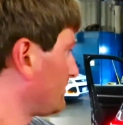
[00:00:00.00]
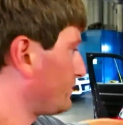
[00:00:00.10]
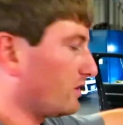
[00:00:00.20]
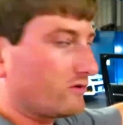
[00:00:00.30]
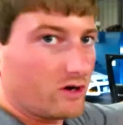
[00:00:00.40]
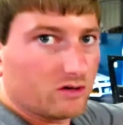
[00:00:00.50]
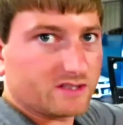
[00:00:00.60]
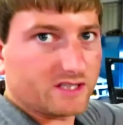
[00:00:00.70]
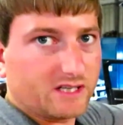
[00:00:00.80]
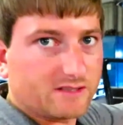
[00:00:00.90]
third row
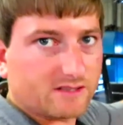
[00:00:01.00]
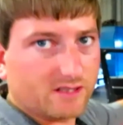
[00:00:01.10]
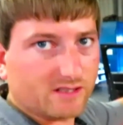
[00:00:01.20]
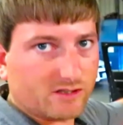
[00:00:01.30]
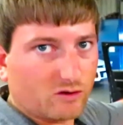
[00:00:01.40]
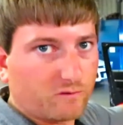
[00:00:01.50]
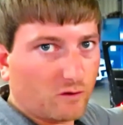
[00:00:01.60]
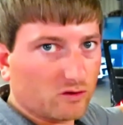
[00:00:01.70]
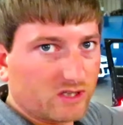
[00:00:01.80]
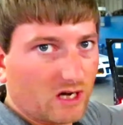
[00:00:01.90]
seats, these do
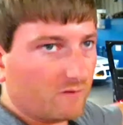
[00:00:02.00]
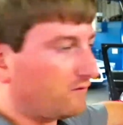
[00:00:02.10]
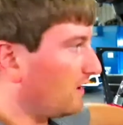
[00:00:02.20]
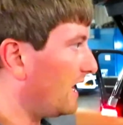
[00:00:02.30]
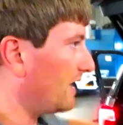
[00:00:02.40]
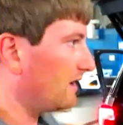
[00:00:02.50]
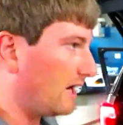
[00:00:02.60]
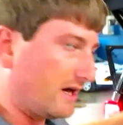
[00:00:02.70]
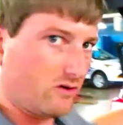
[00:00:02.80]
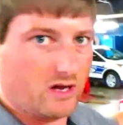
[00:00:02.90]
fold down flat.
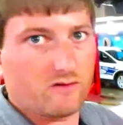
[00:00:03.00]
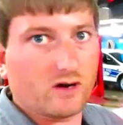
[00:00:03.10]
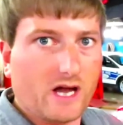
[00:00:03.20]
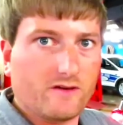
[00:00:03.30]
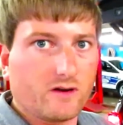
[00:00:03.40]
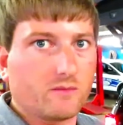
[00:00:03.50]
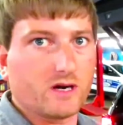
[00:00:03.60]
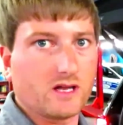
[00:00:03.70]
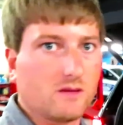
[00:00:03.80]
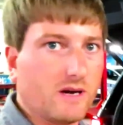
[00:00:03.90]
I don't ever have
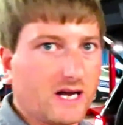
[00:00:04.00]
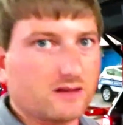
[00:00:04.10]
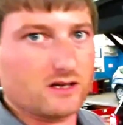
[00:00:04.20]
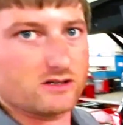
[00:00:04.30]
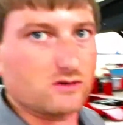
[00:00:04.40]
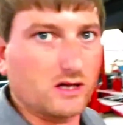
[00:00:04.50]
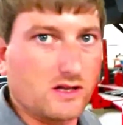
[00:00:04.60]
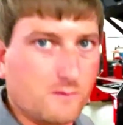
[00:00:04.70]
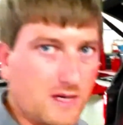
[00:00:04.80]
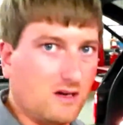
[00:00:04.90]
anybody in the back there, so I
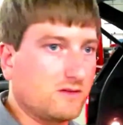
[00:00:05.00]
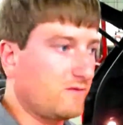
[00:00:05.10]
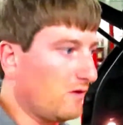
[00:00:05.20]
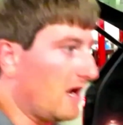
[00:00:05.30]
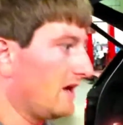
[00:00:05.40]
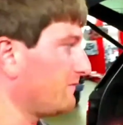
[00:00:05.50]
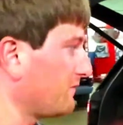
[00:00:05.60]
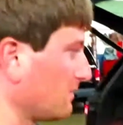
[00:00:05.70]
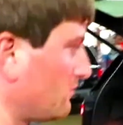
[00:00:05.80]
leave them down flat for